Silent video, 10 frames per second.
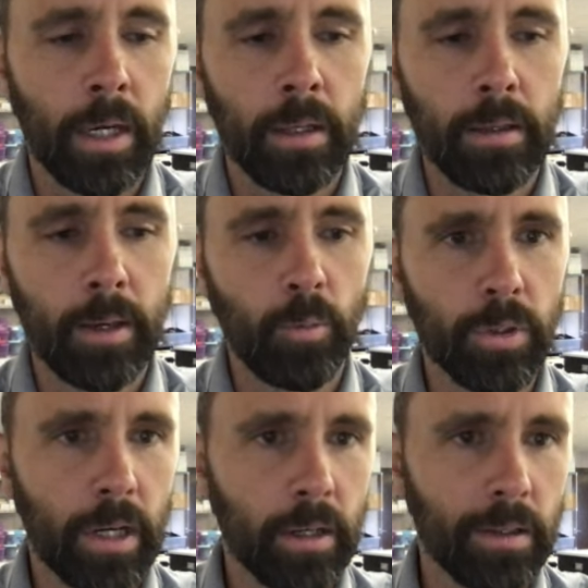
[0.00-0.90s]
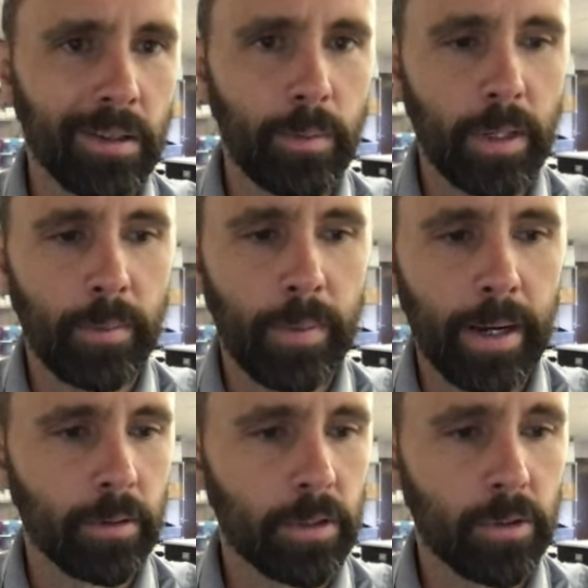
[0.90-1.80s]
Then we'll talk a little bit
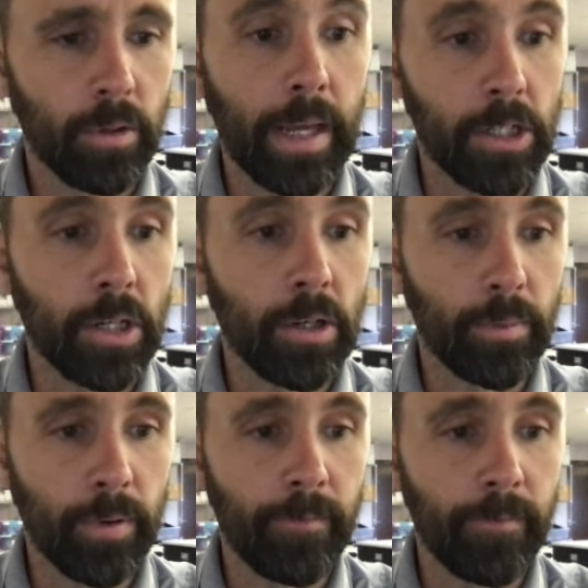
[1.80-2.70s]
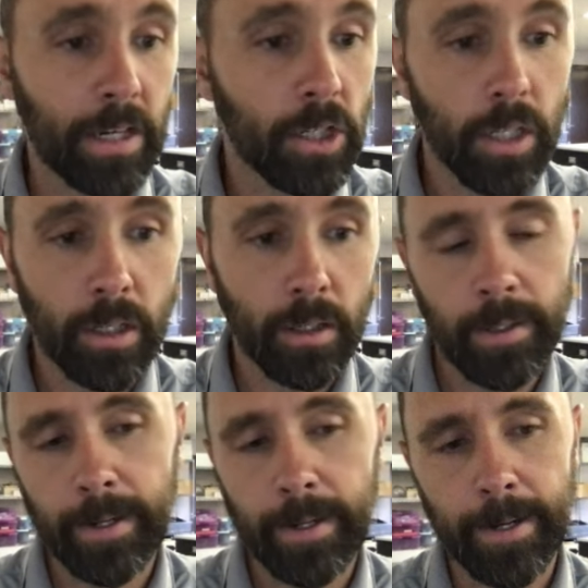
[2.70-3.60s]
about sort of the engineering profession,
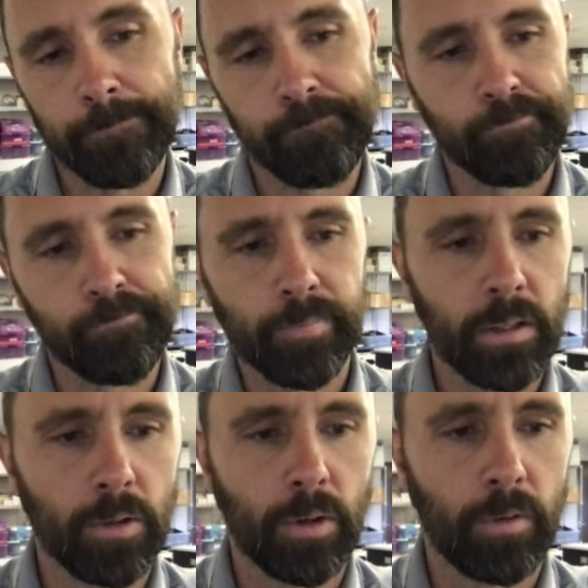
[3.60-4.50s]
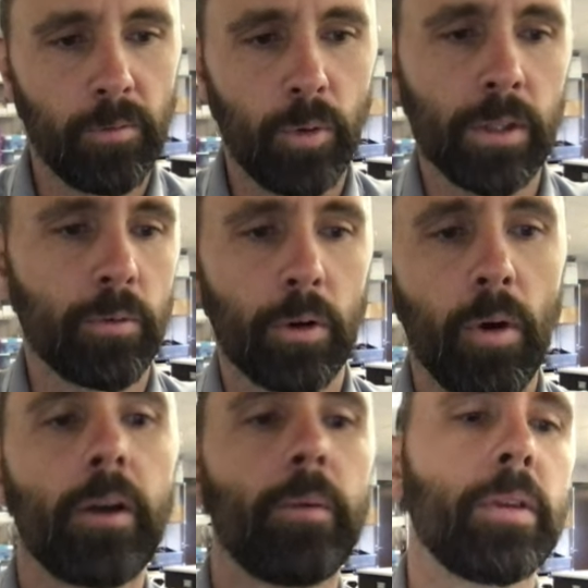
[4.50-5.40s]
sort of what the
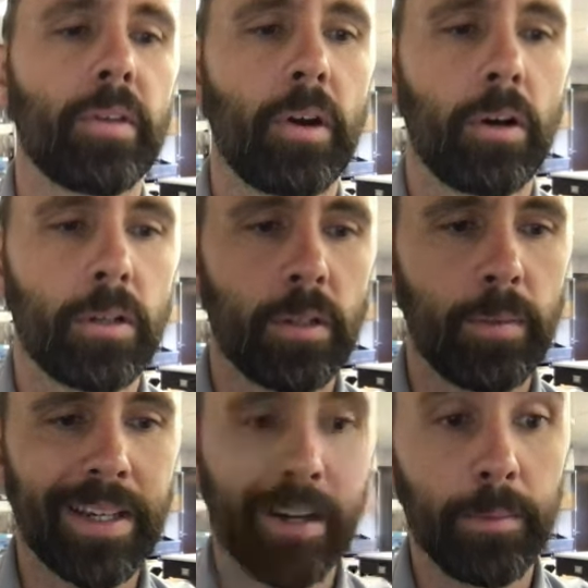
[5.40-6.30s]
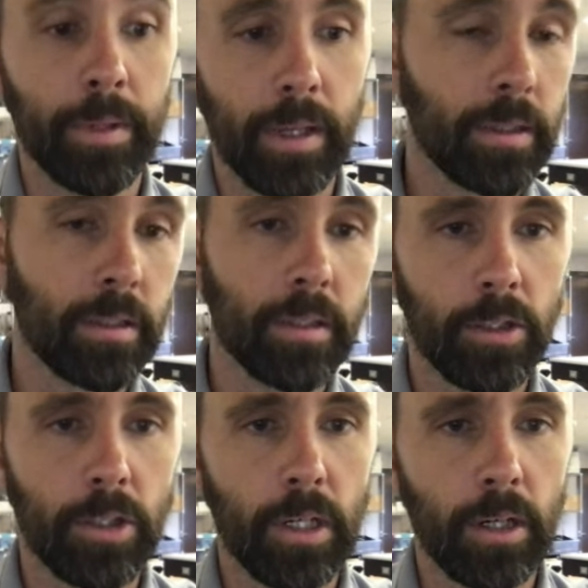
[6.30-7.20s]
requirements are to become a licensed
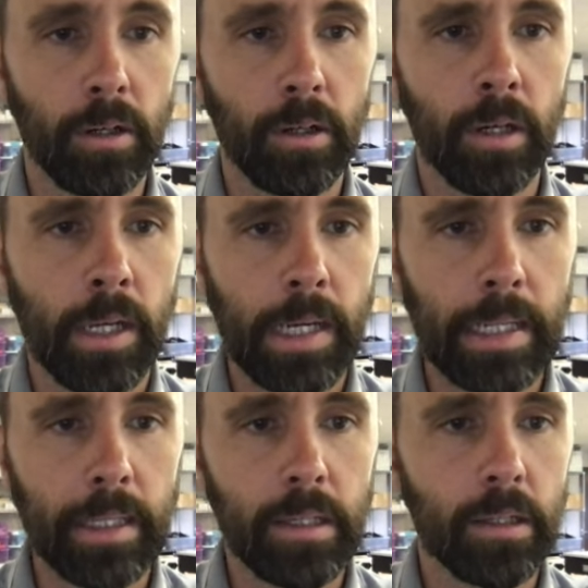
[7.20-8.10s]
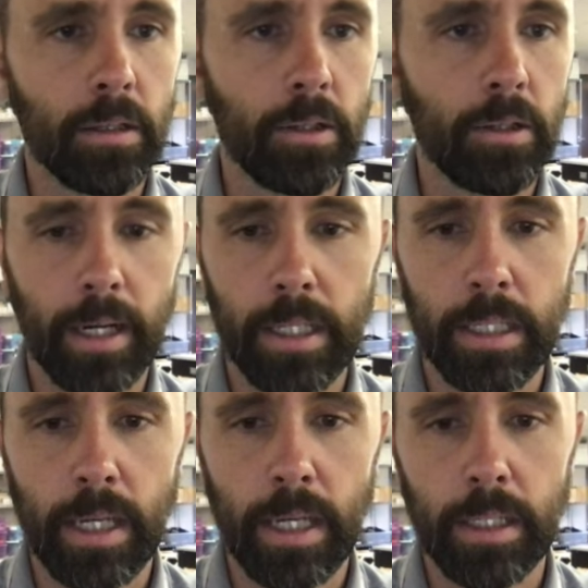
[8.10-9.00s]
engineer, at least in the United
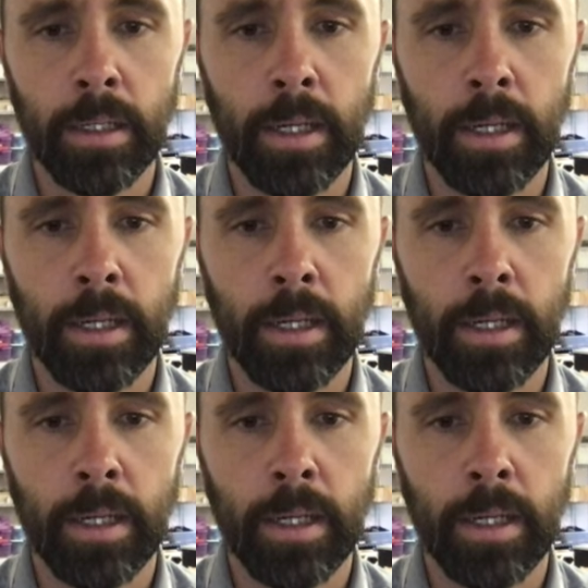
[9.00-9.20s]
States.